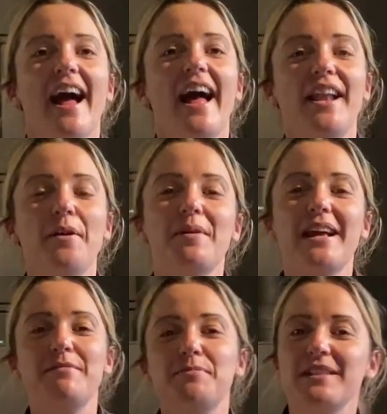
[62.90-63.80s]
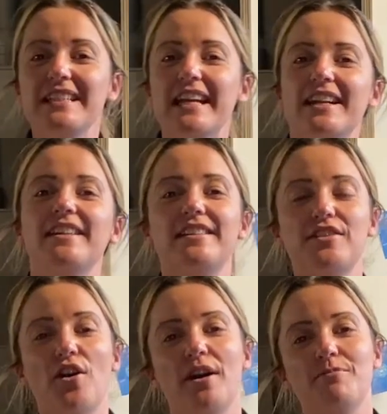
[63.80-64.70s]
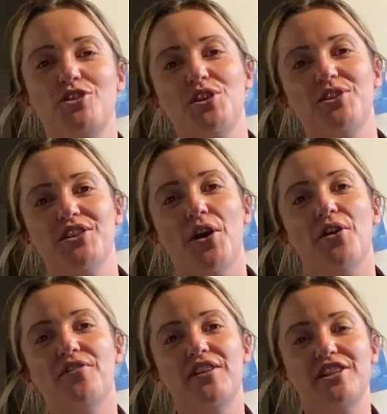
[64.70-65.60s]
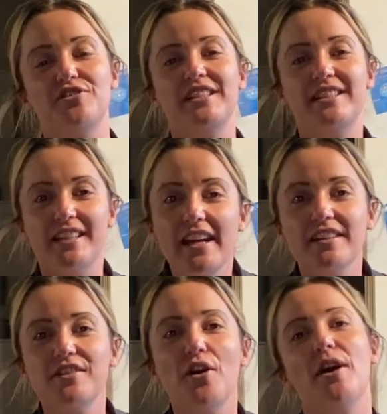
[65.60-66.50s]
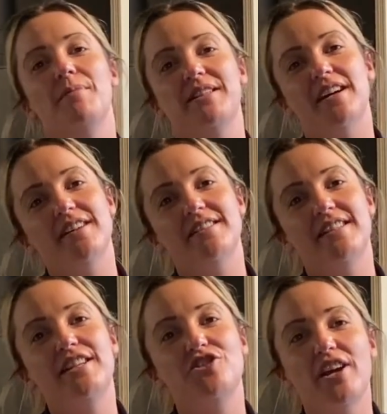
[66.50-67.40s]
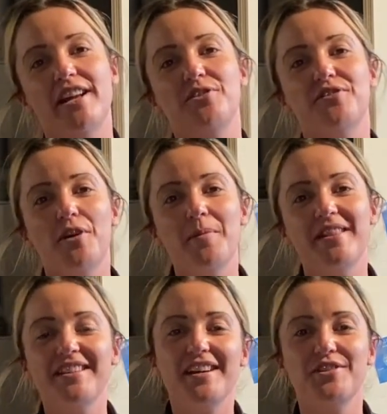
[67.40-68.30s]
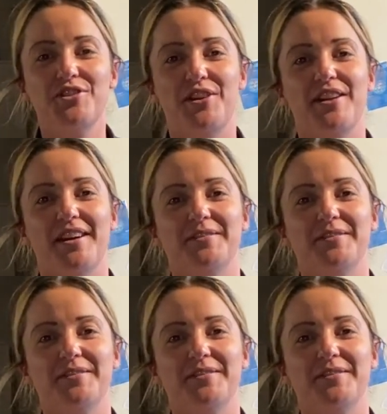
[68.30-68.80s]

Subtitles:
Hello, my name's Miss Nicholas, I'm tutor of Victory 6. I'm the dance teacher and you'll find me in the dance studio.